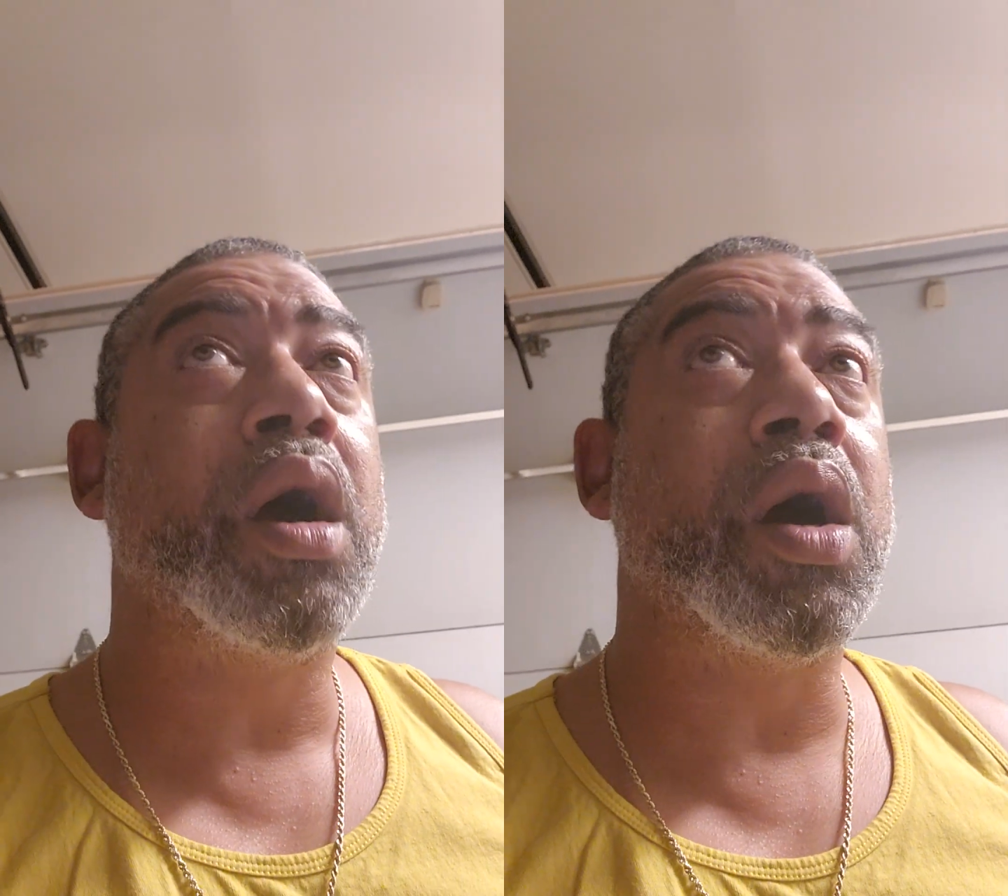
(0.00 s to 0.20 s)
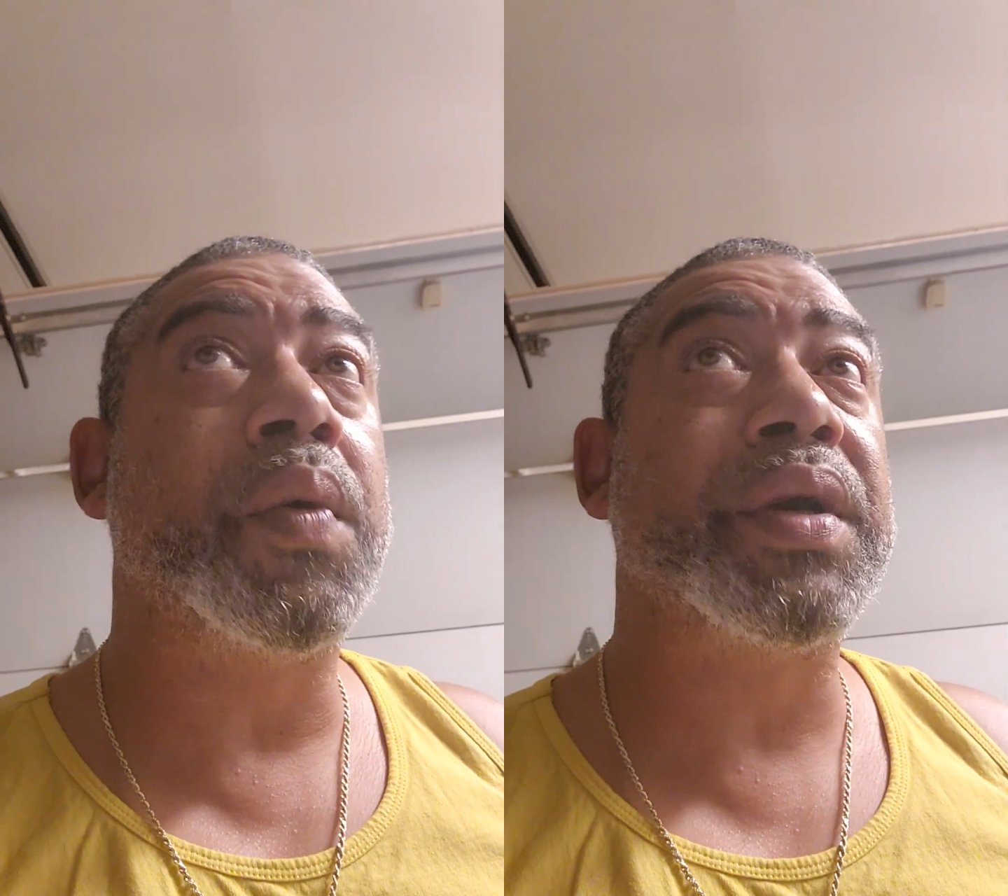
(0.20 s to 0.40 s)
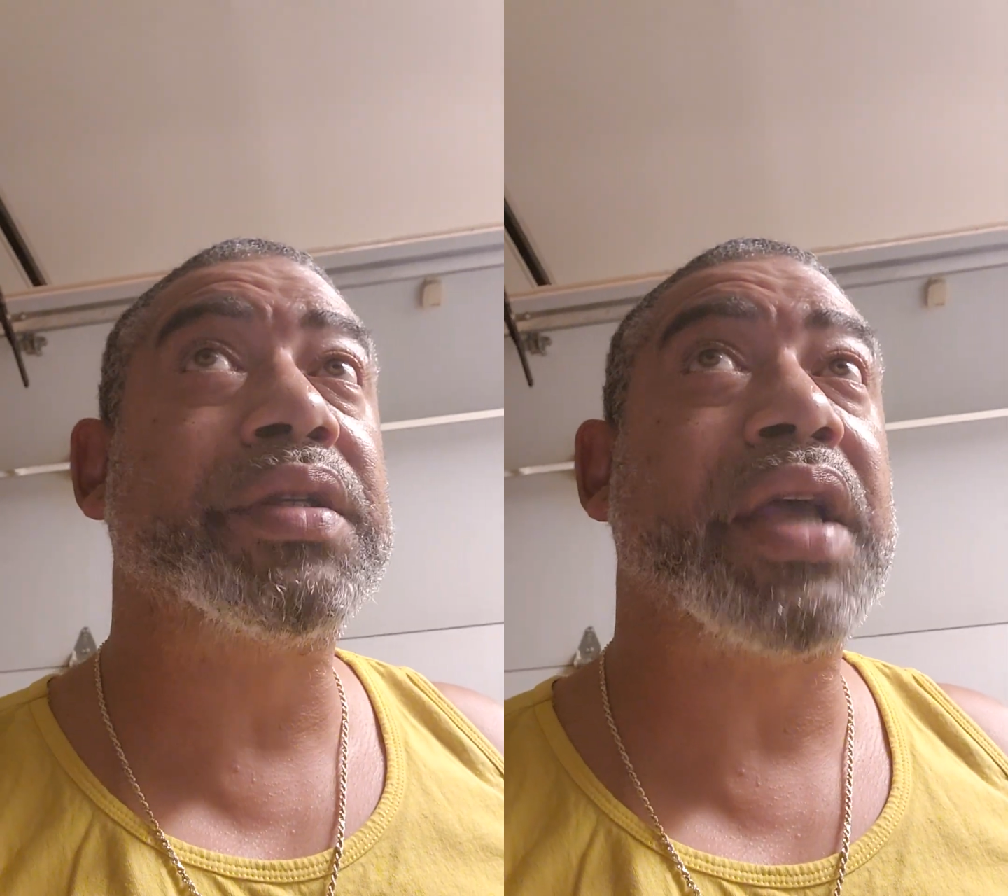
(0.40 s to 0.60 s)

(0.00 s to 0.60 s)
Always